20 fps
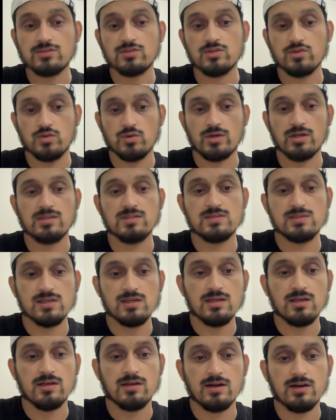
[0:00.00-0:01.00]
So you can
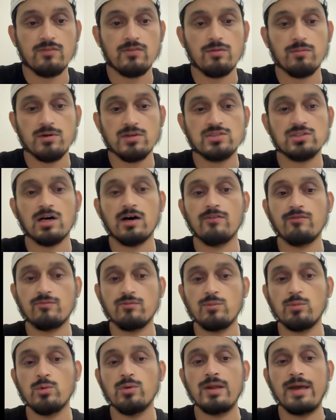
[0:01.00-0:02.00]
see Reve Image Half
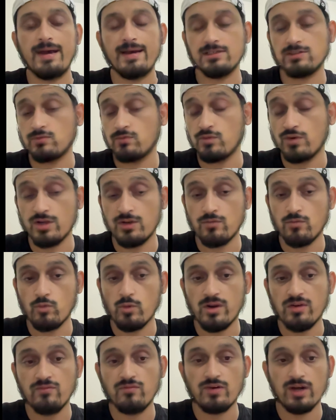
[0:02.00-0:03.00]
Moon has
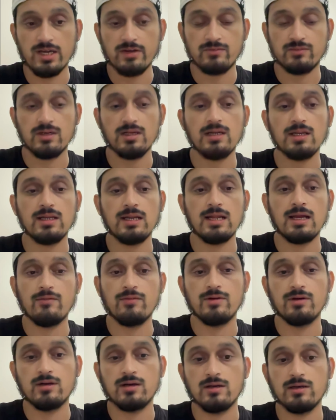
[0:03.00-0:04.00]
1159,
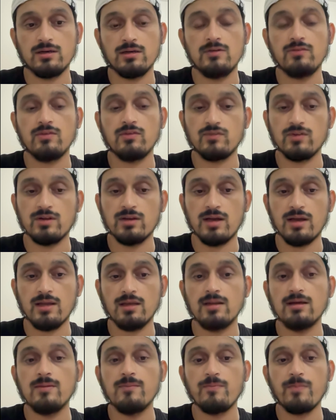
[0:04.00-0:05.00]
1159.